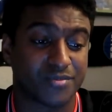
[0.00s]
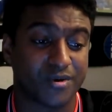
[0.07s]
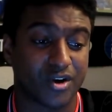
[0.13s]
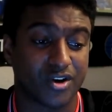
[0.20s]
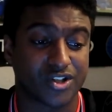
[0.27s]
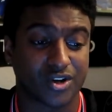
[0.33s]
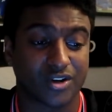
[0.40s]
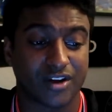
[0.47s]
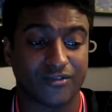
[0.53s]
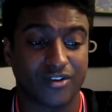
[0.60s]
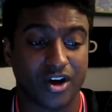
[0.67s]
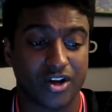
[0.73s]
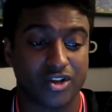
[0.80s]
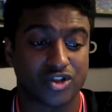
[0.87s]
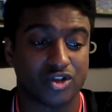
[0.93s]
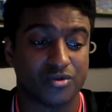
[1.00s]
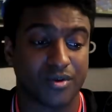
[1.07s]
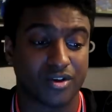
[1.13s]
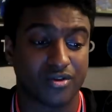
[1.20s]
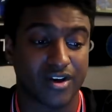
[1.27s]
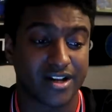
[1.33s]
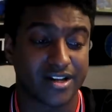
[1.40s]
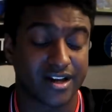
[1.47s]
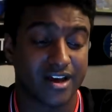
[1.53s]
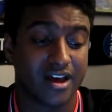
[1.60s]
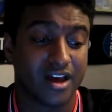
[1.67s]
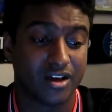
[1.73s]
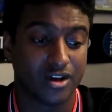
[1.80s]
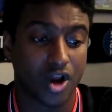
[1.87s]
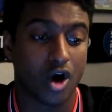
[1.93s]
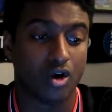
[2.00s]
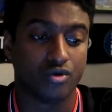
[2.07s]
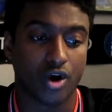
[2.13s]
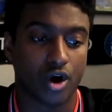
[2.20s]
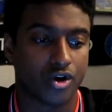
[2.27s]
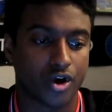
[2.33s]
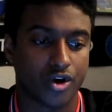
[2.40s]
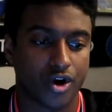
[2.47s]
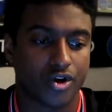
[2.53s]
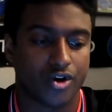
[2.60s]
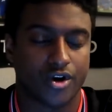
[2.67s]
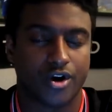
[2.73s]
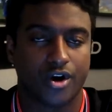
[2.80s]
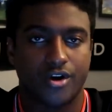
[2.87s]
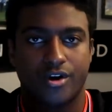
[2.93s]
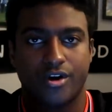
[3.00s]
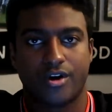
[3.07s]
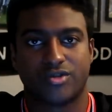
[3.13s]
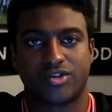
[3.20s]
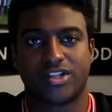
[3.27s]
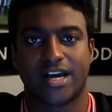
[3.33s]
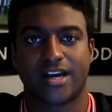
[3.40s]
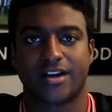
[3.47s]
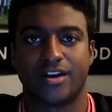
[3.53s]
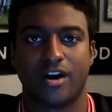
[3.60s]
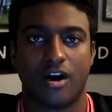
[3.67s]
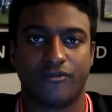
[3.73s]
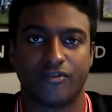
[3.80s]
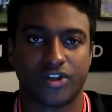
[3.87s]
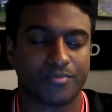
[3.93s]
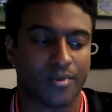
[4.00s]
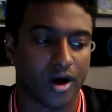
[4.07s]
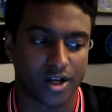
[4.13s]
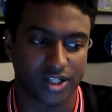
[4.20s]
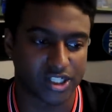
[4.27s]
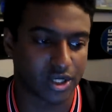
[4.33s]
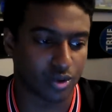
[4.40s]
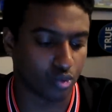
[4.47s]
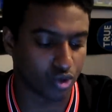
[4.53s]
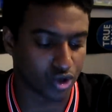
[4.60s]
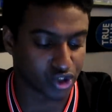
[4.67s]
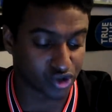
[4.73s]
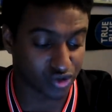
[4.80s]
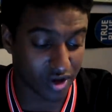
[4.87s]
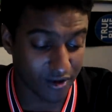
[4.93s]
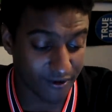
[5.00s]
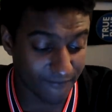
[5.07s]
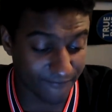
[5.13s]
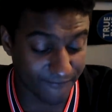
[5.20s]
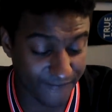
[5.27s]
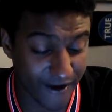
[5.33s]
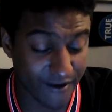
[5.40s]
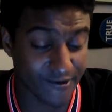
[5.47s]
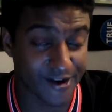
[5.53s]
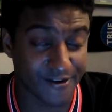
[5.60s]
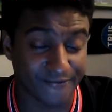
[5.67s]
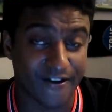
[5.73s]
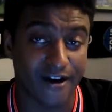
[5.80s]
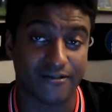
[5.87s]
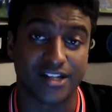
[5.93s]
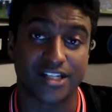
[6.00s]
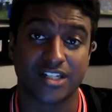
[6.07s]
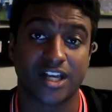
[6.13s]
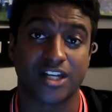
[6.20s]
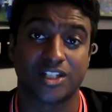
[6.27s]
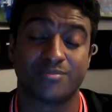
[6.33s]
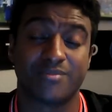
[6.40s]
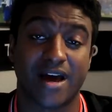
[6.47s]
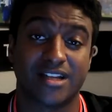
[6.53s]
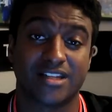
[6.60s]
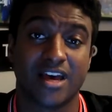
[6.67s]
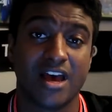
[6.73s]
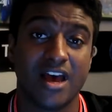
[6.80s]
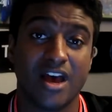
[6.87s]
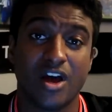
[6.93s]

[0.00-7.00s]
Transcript: be honest, I'll give Kurt Zouma credit. No. Second half, his passing was very, very suspect.